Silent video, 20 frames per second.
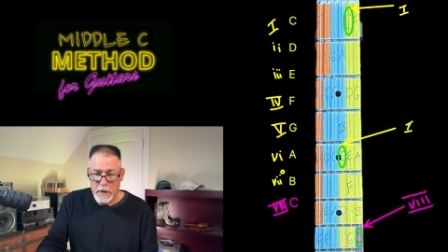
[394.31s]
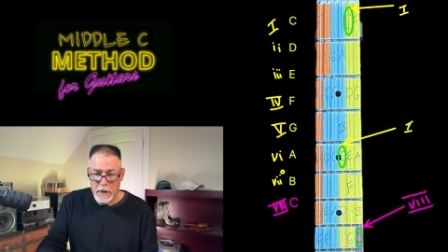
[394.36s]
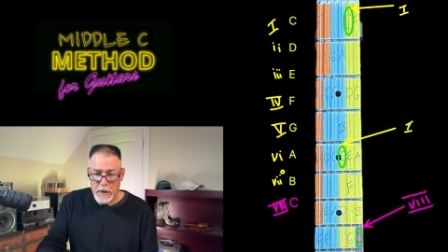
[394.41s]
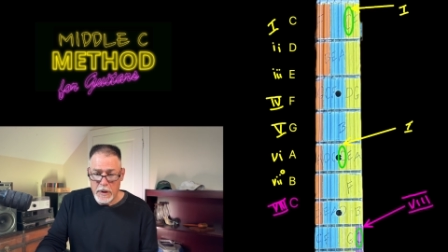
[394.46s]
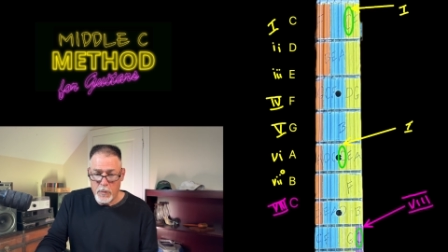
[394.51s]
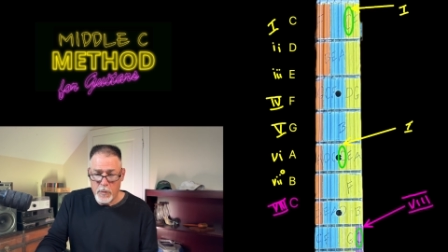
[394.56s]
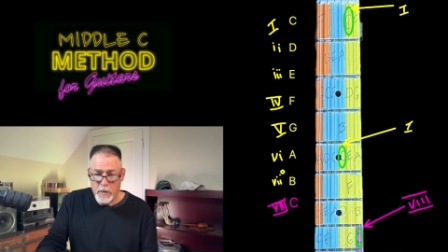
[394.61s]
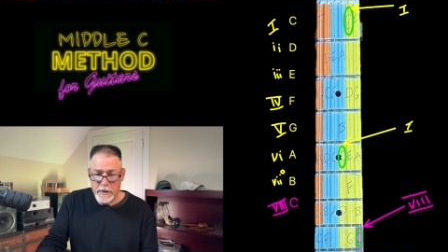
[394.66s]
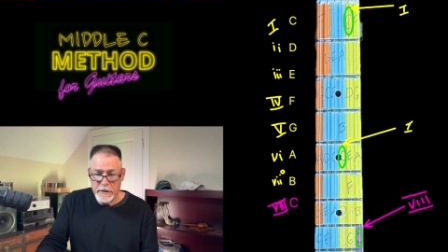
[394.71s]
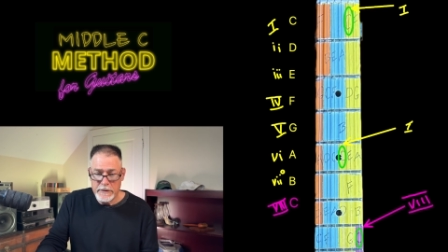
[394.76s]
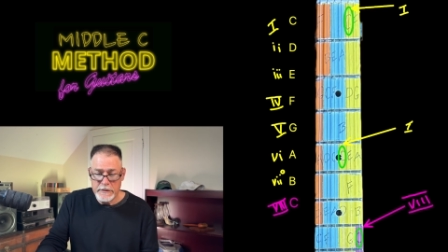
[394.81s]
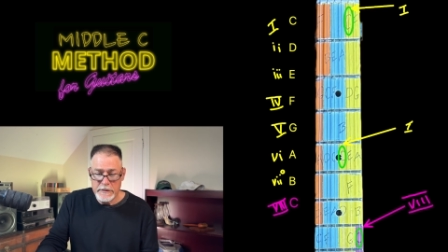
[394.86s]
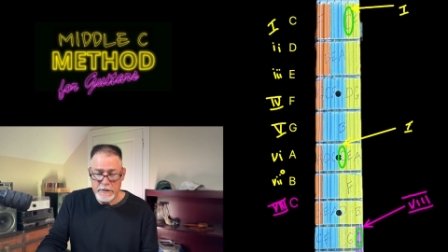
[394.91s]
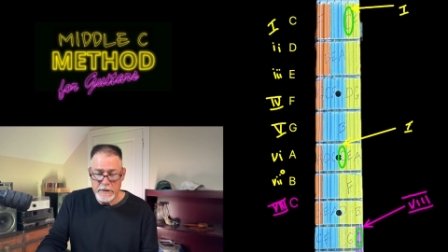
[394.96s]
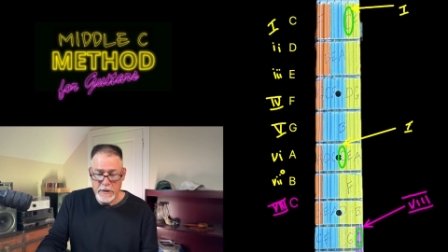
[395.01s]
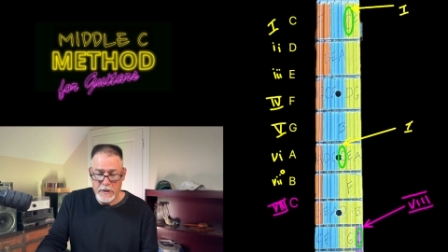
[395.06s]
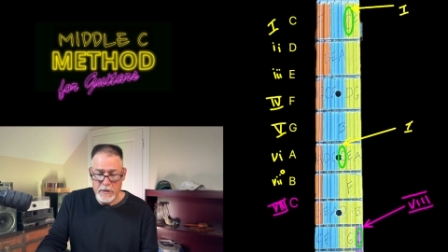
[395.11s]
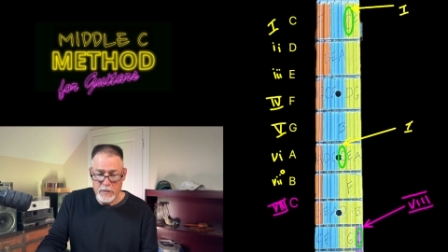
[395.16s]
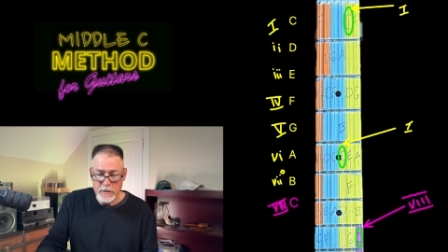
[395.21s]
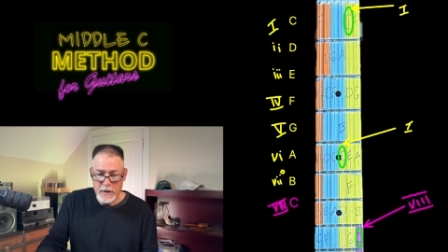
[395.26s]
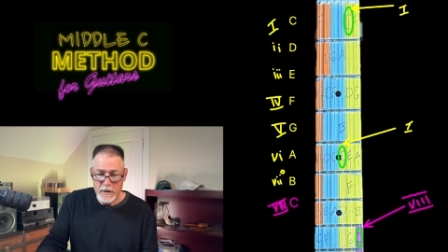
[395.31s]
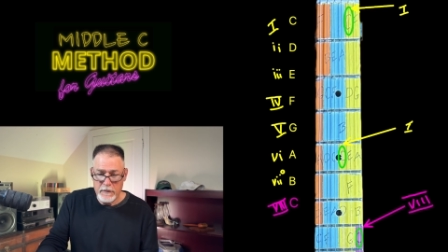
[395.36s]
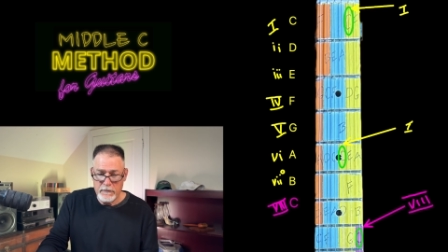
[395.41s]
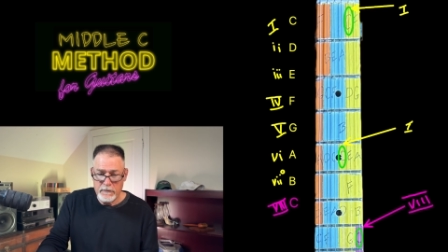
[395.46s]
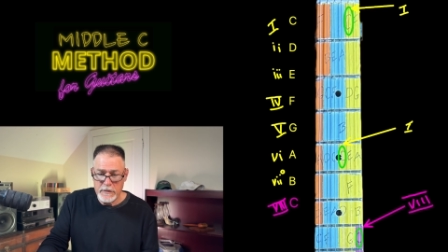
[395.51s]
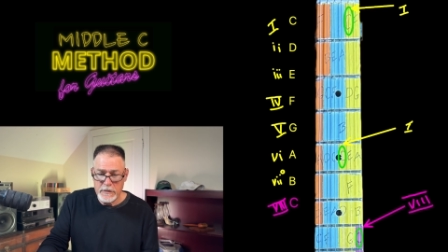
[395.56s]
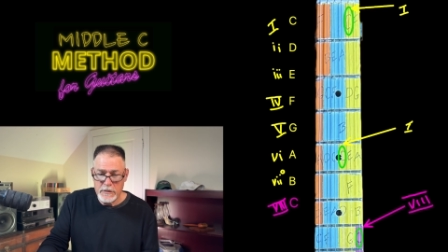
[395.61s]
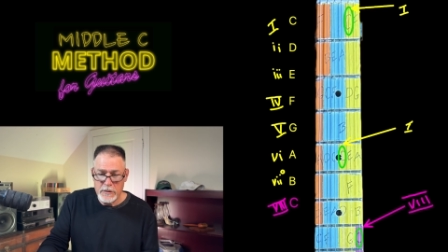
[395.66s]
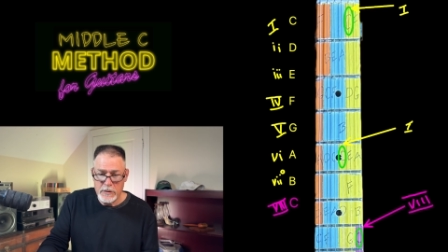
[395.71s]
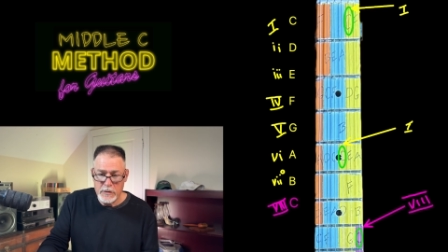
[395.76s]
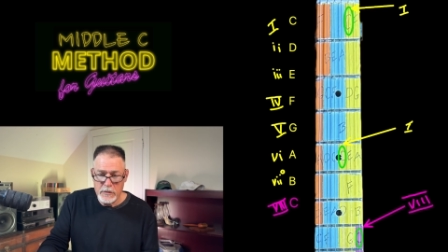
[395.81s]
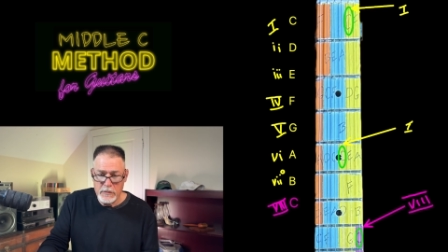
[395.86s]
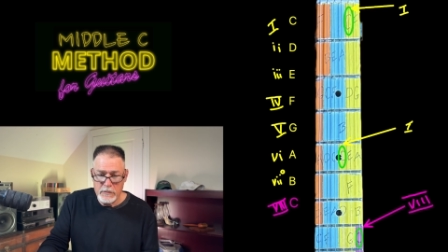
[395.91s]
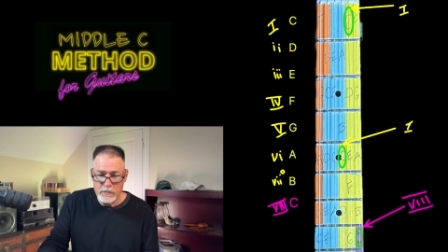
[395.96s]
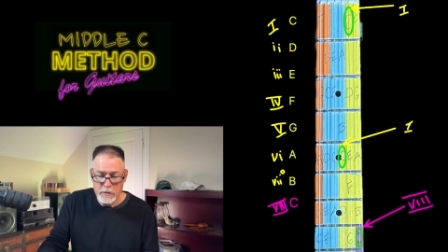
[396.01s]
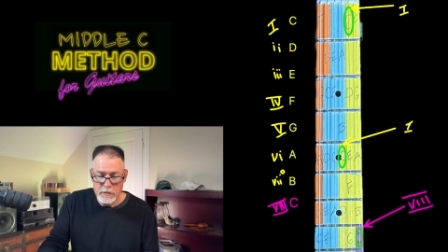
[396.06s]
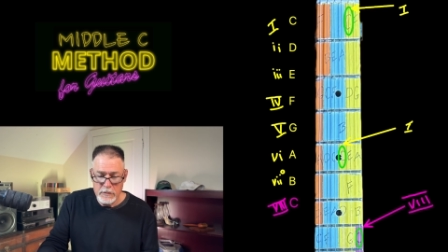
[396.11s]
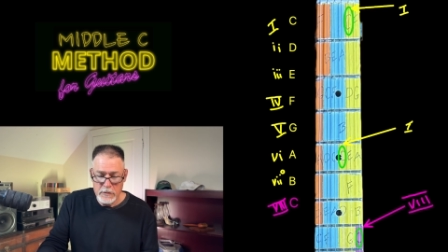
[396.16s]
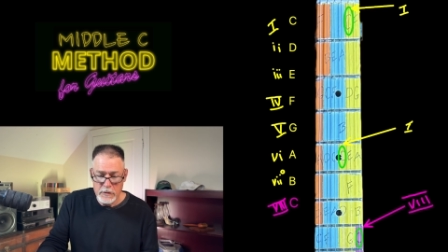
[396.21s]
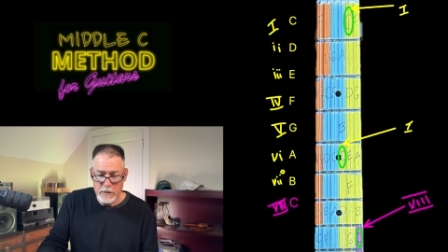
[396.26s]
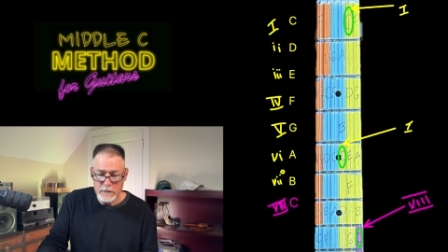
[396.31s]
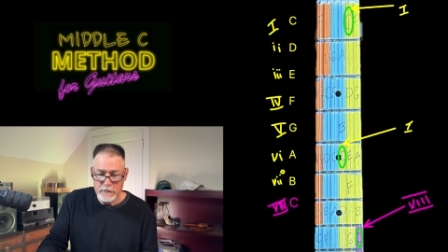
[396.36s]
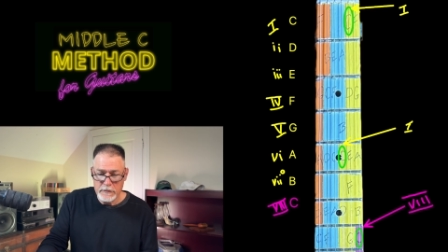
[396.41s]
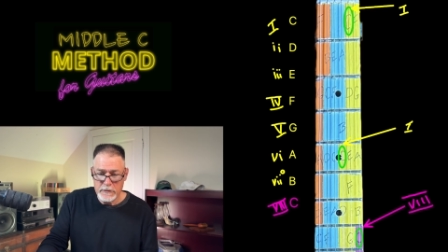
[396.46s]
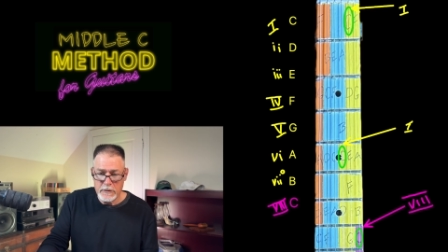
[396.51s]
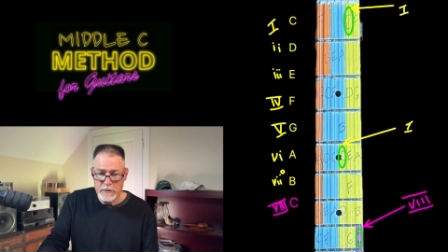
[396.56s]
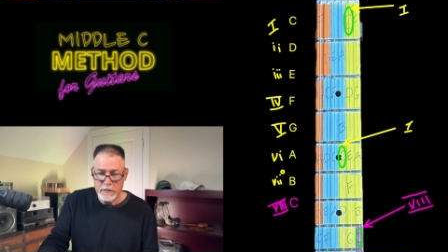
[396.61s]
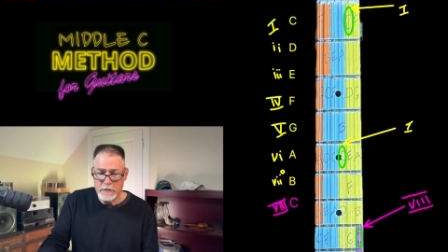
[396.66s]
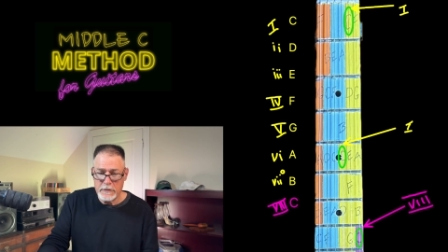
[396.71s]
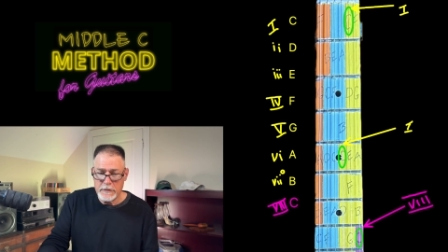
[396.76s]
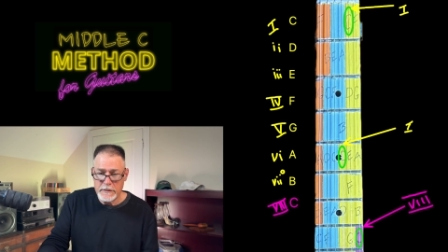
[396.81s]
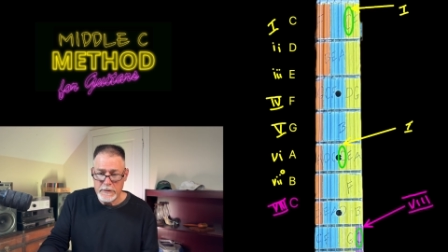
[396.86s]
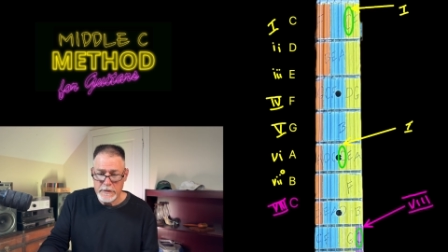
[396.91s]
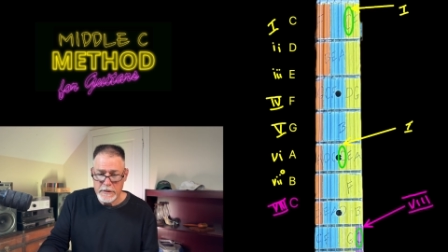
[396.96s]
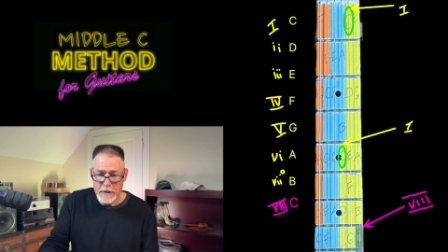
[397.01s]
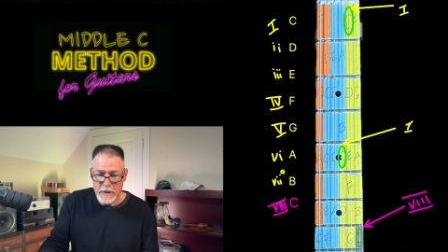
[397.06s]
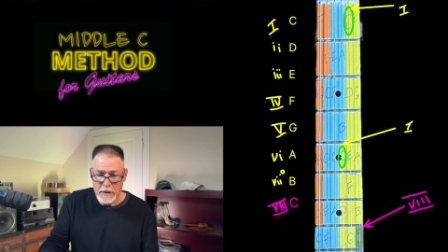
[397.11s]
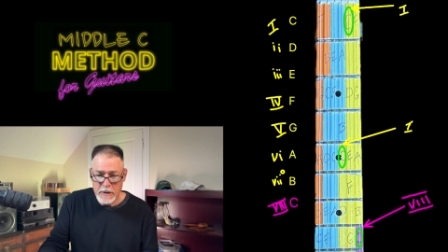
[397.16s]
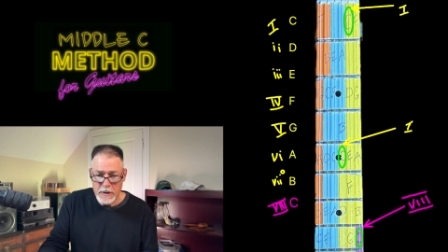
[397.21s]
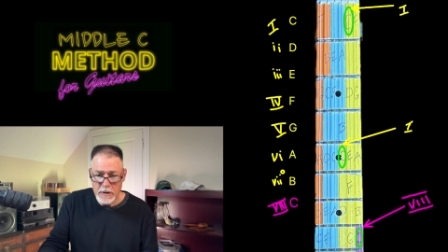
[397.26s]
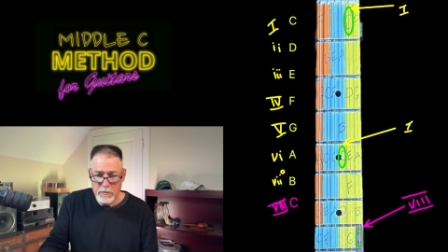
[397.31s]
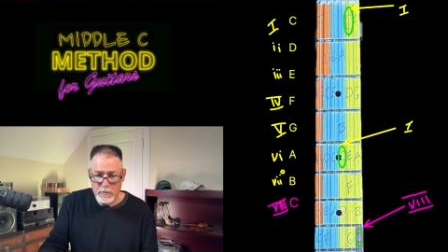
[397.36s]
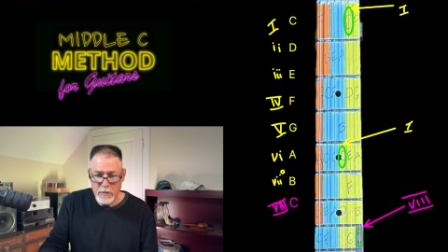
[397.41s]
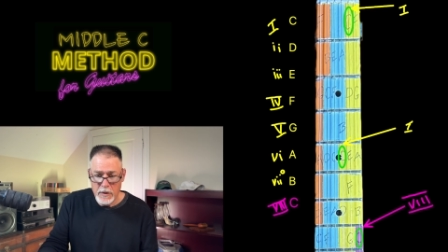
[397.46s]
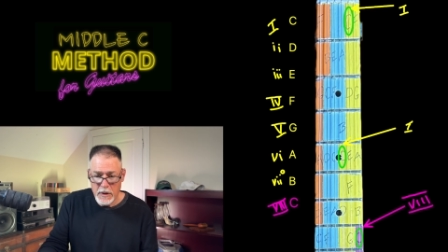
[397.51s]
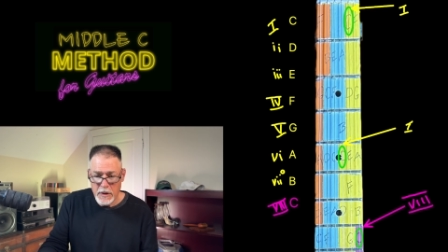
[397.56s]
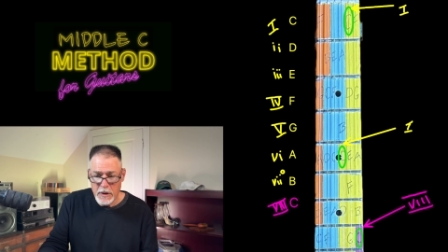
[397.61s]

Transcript: and we can see that we have 2 root notes that are the same